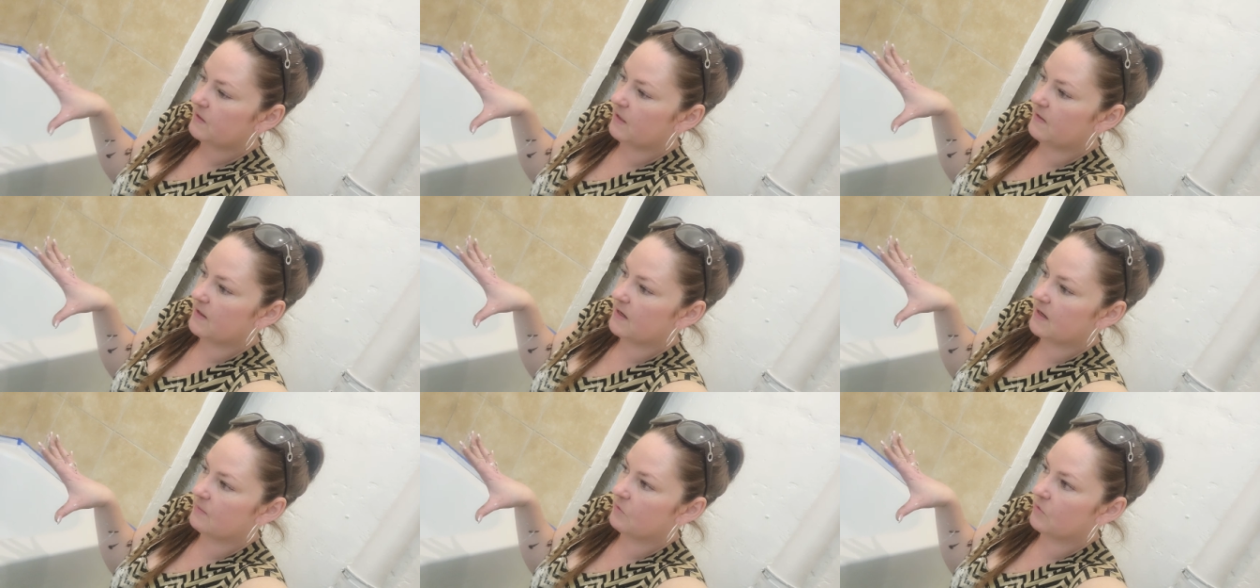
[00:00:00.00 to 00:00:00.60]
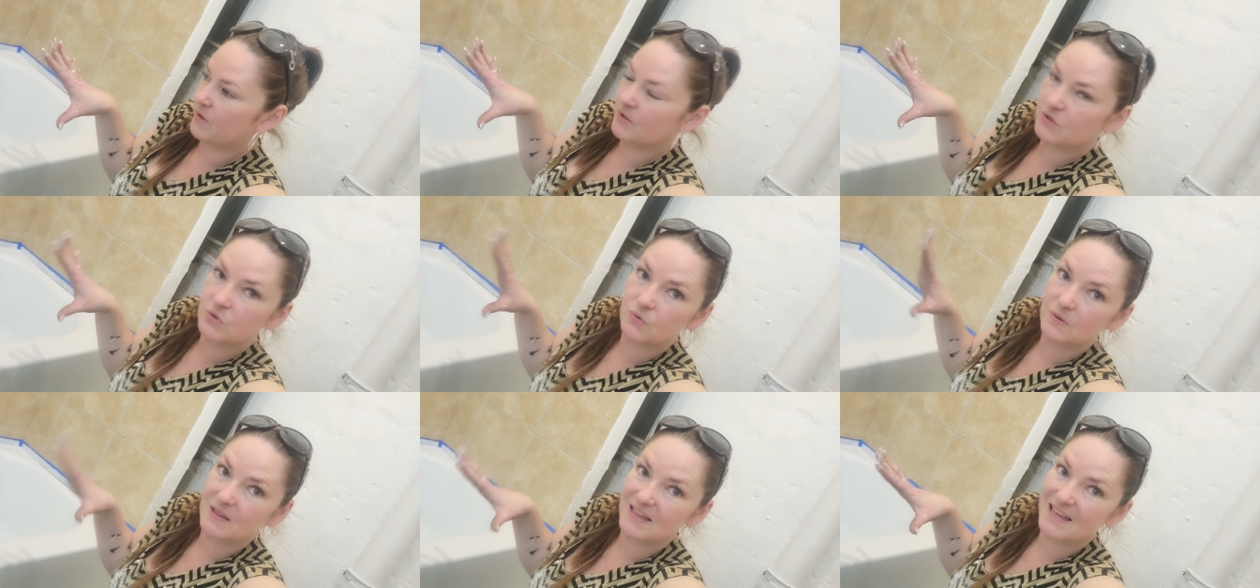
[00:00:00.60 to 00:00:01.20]
and then I'm going
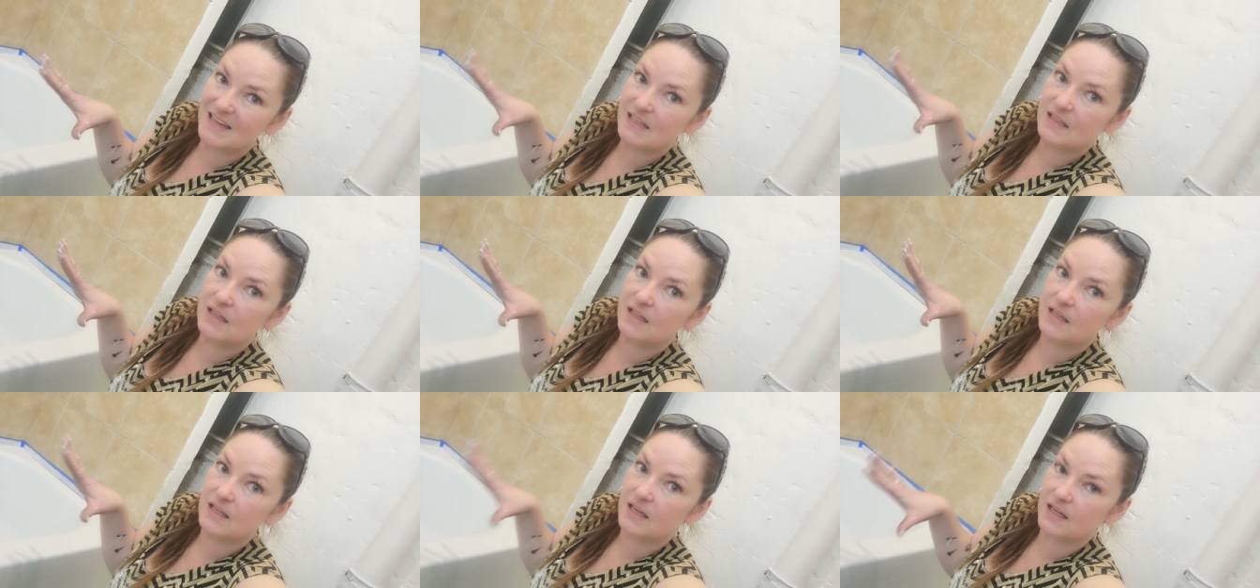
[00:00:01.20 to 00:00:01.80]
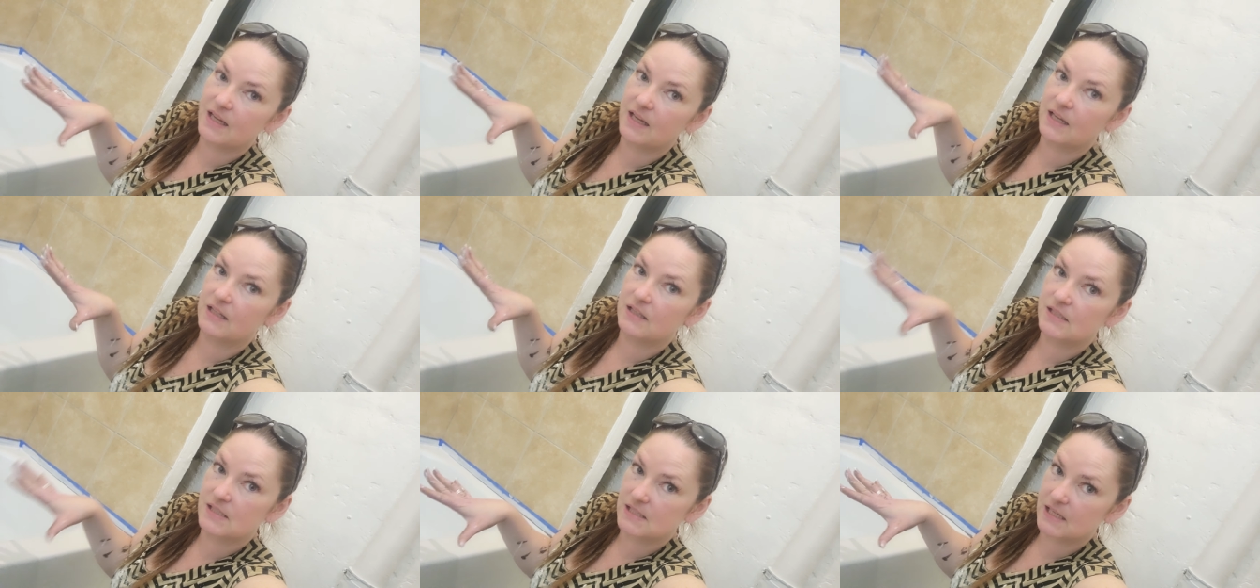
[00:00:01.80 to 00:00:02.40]
to lightly
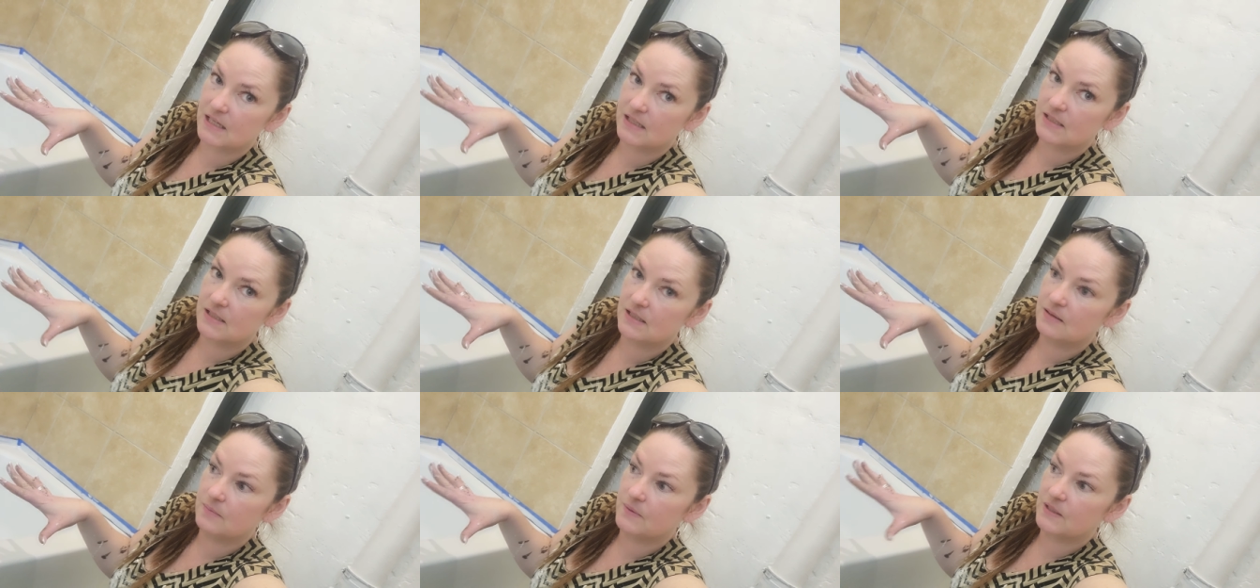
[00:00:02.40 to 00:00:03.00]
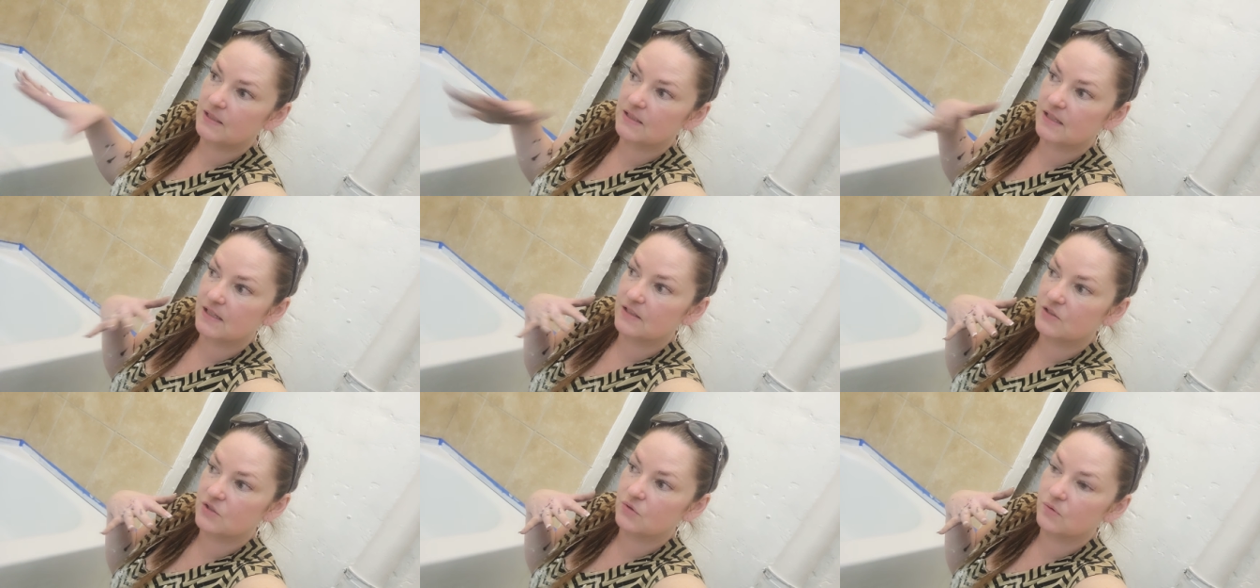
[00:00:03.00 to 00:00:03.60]
hand sand it, because I
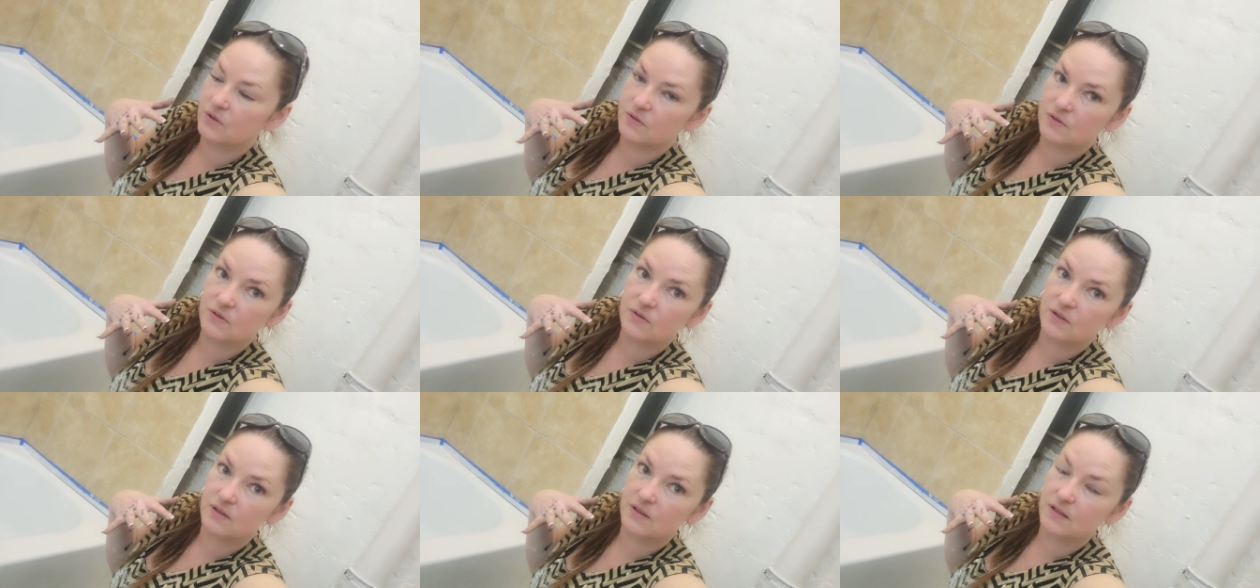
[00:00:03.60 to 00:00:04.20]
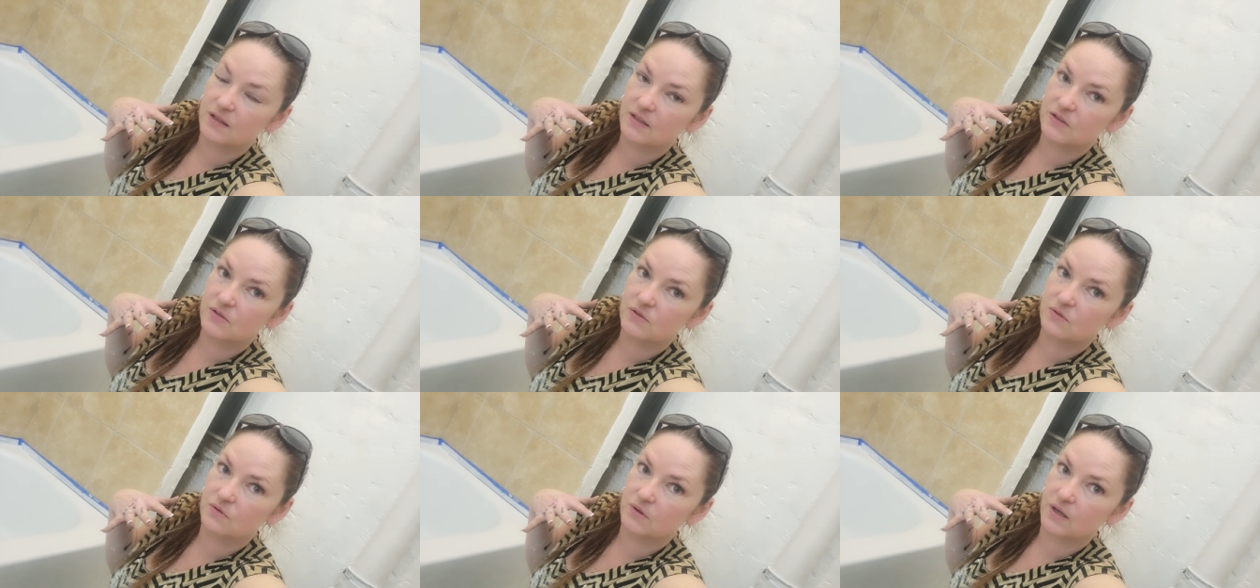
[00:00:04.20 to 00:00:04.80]
do also think that's
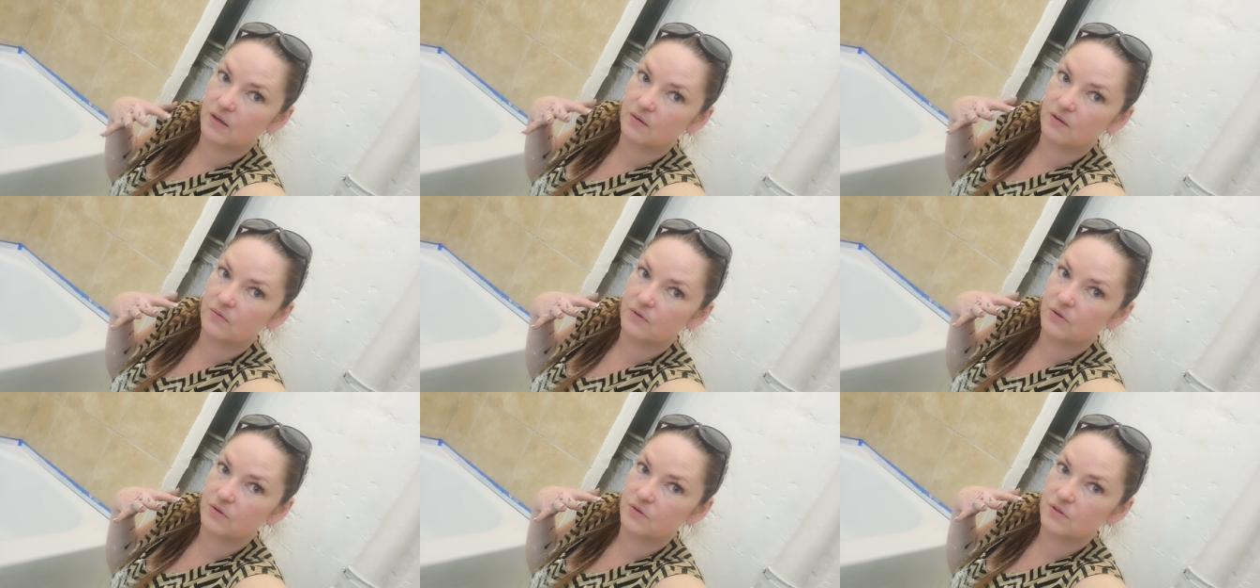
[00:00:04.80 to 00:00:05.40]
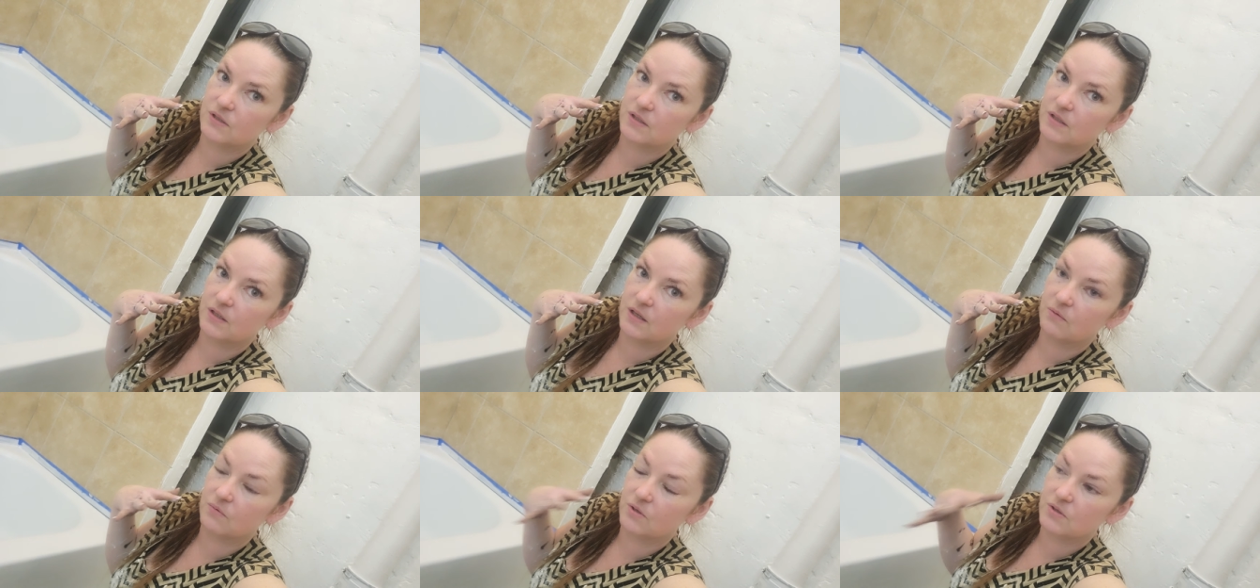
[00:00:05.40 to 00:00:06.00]
great if you're using
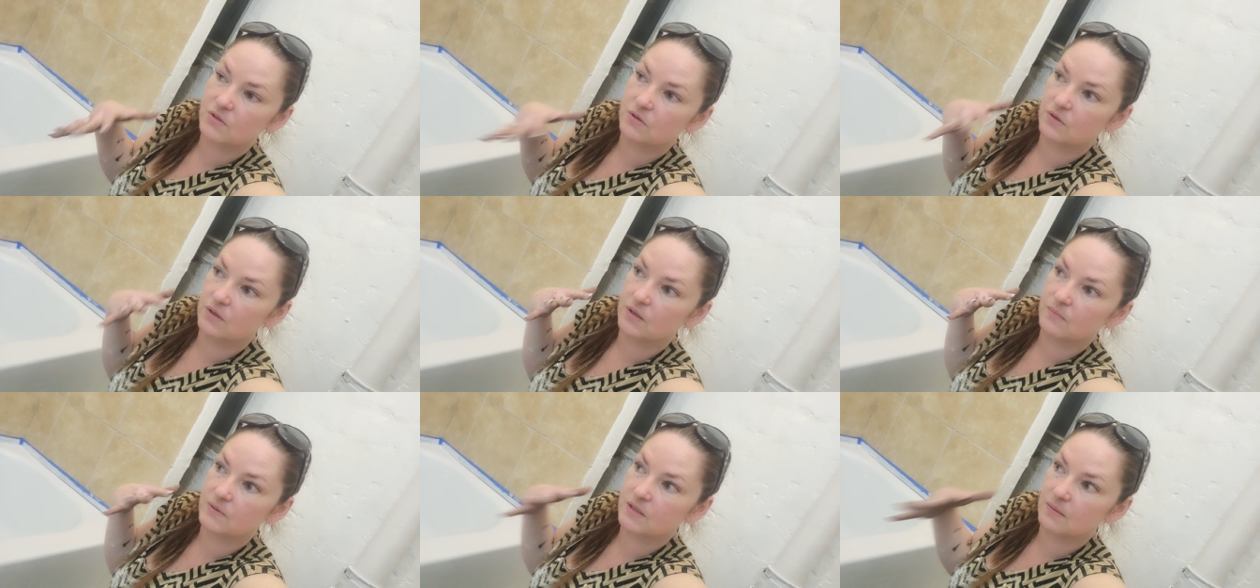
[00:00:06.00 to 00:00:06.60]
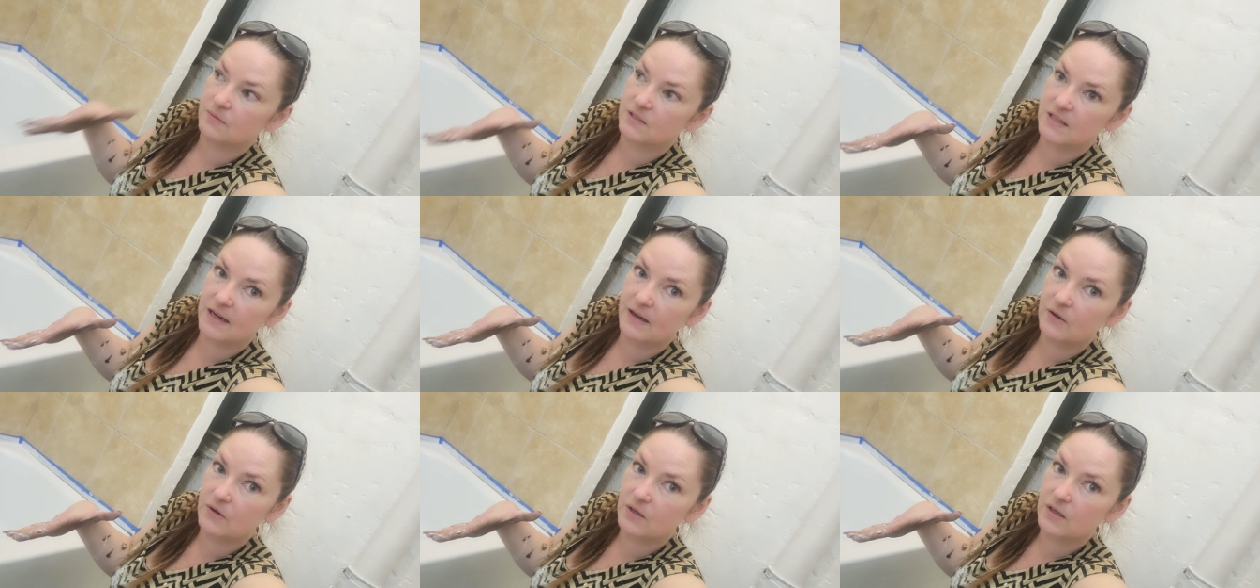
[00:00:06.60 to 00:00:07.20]
a Rust-Oleum tub and
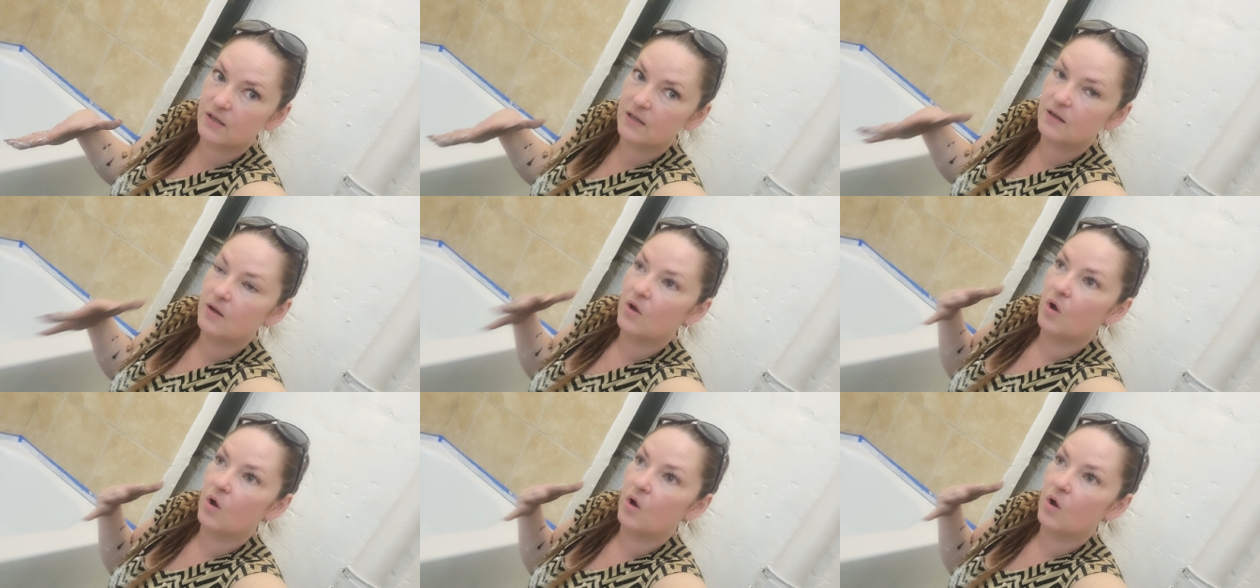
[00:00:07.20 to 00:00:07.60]
tile kit,